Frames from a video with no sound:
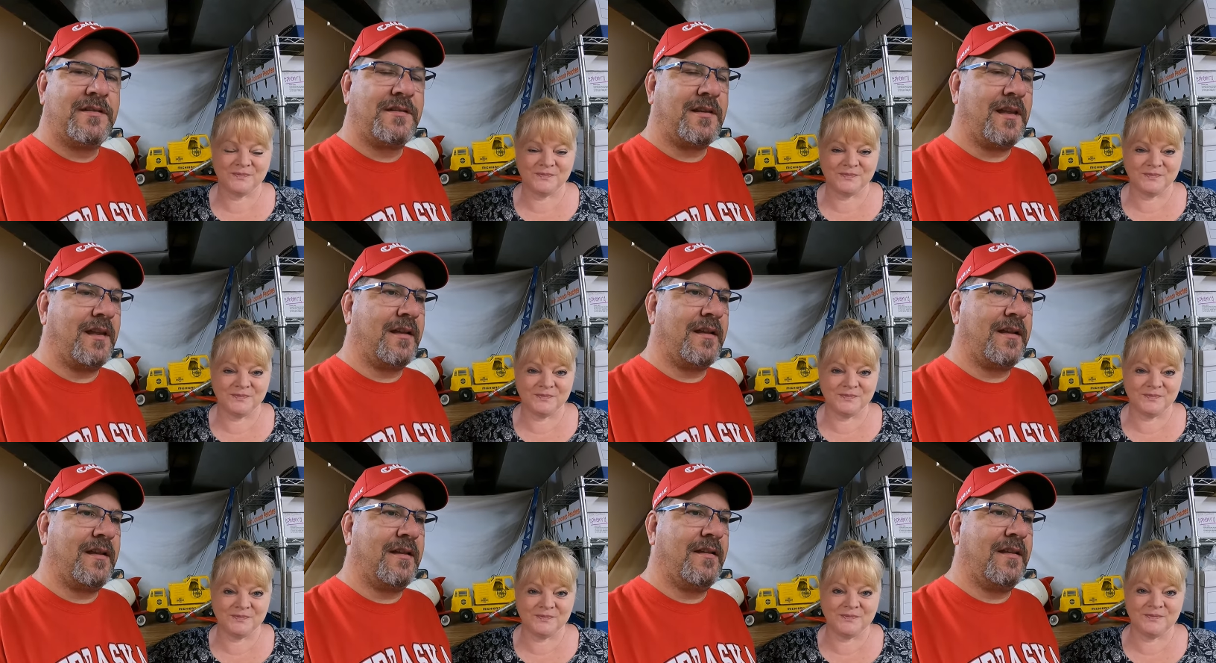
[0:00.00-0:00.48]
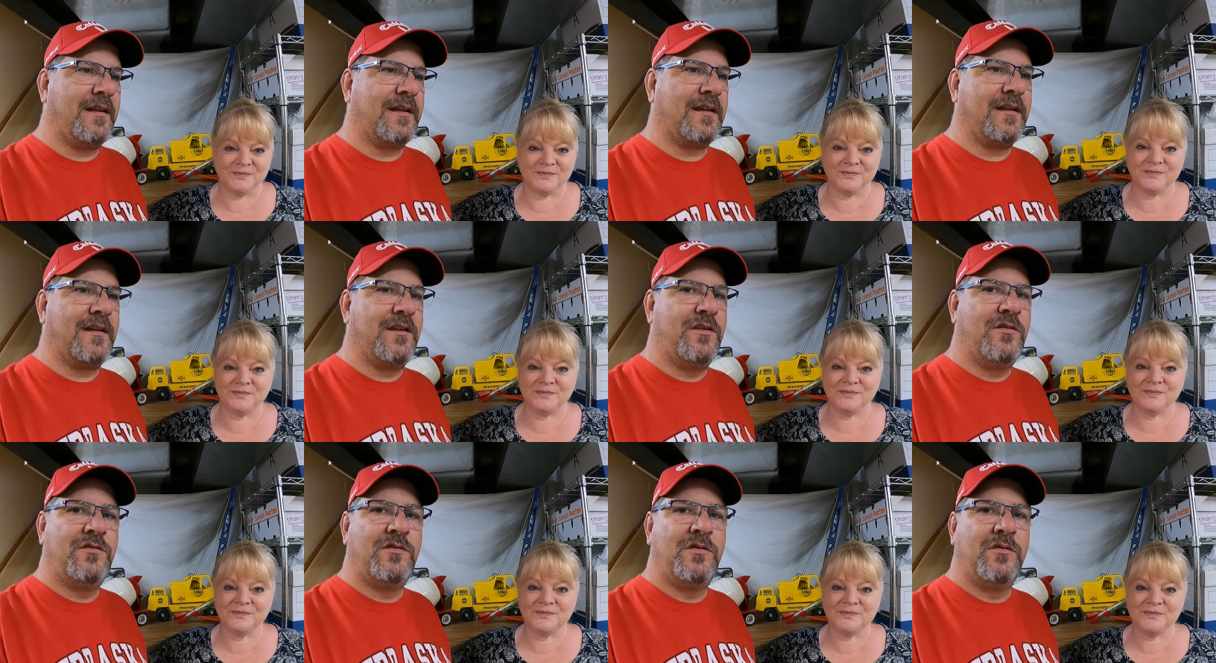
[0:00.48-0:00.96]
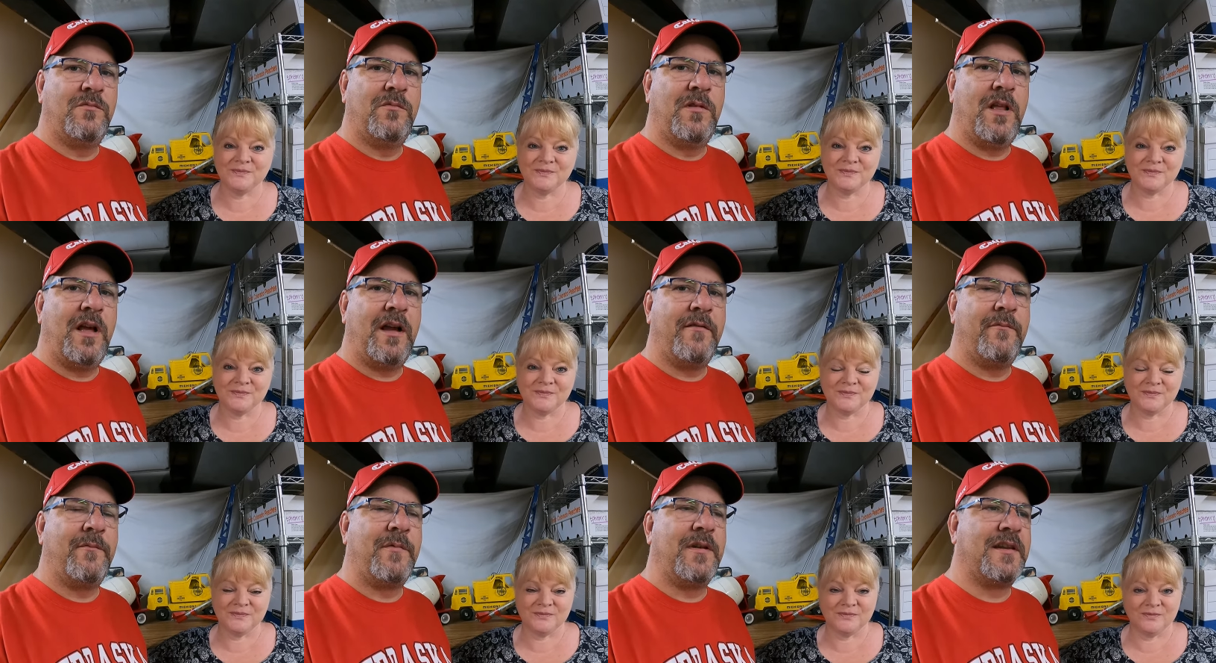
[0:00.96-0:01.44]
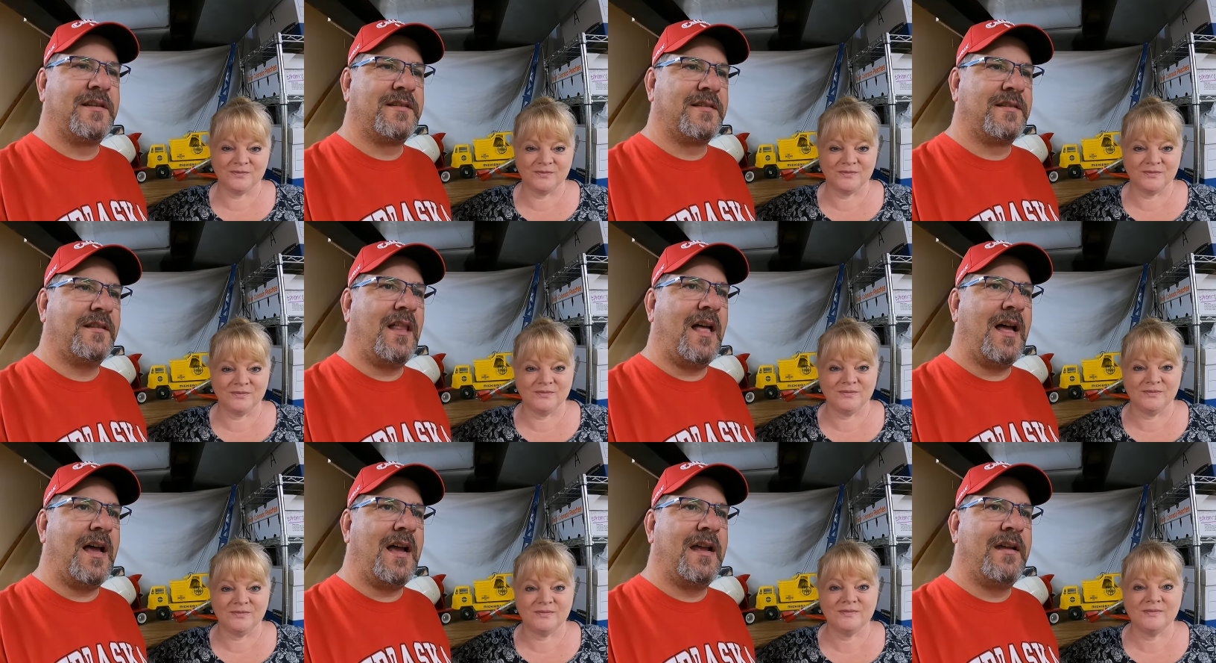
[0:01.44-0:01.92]
Speaker 1: It's like kind of like a YouTube live, but it's
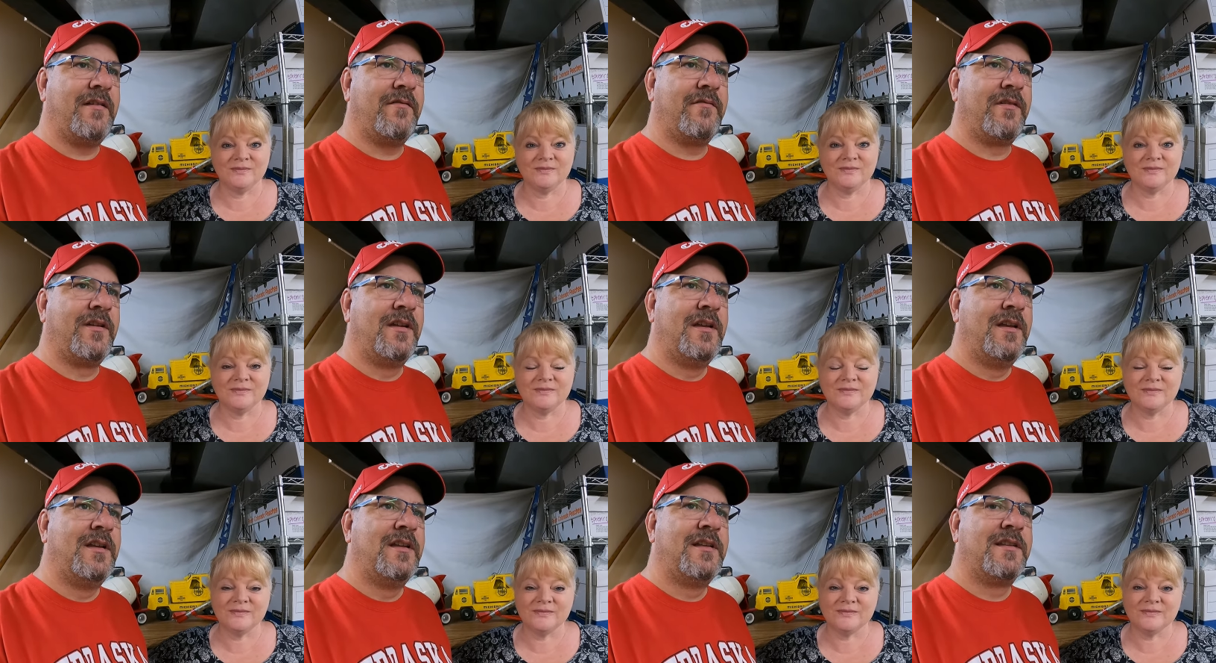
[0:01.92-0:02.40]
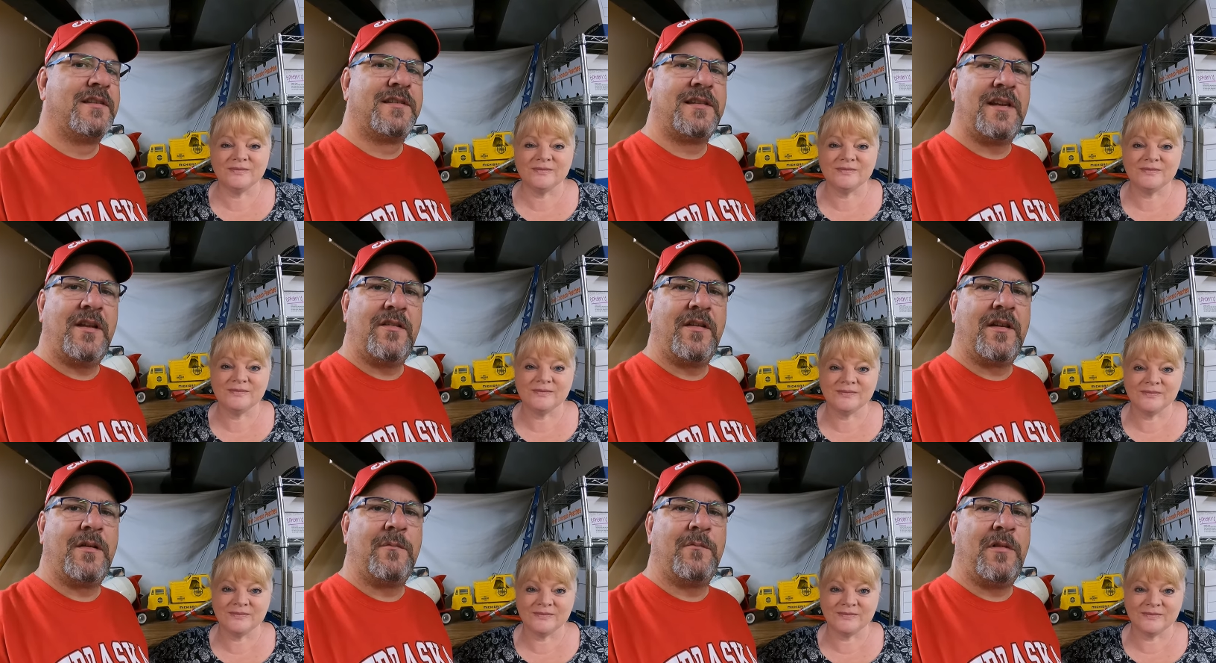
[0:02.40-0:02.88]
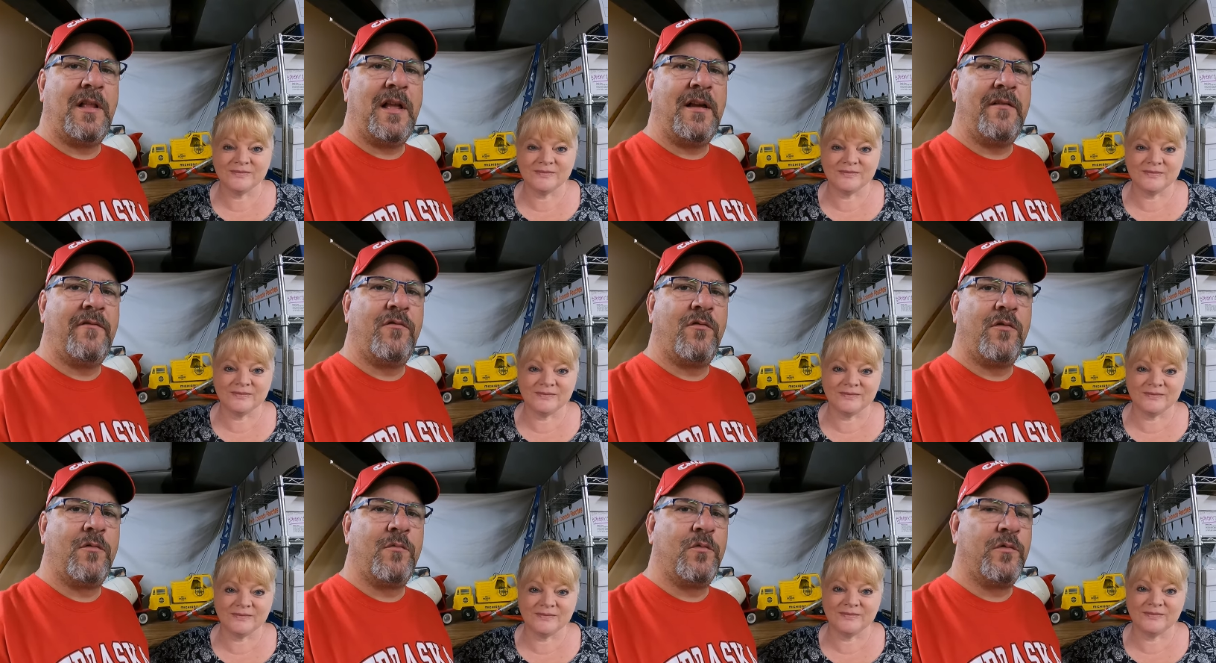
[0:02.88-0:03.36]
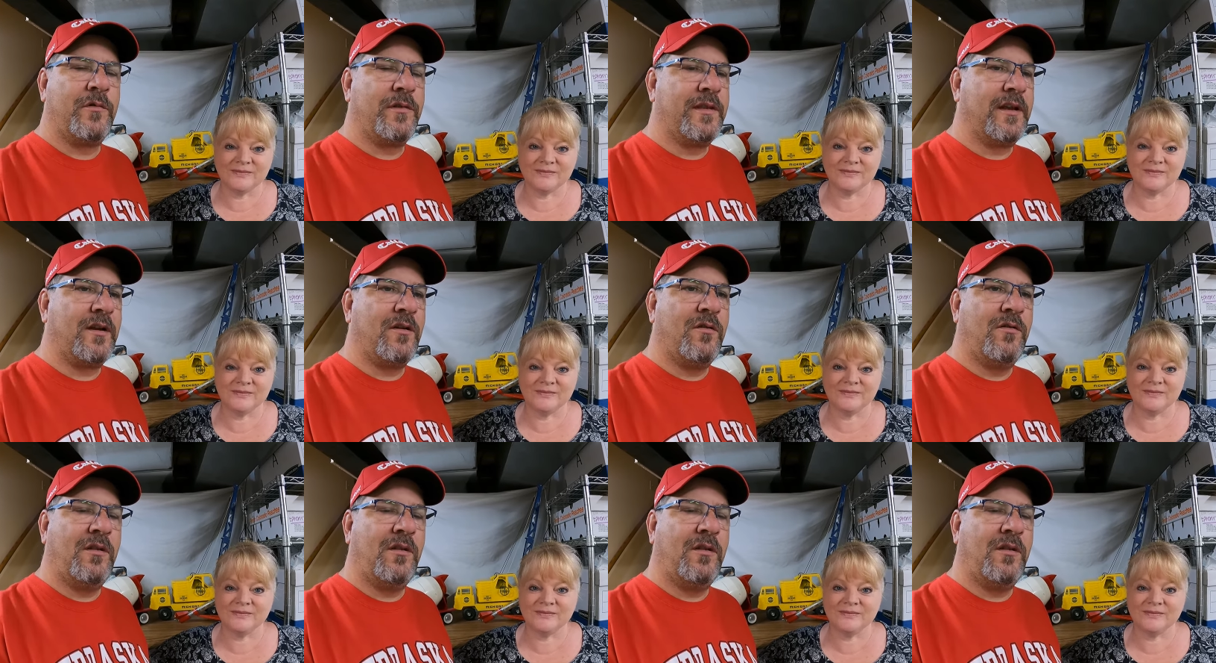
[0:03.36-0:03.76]
live selling platform where they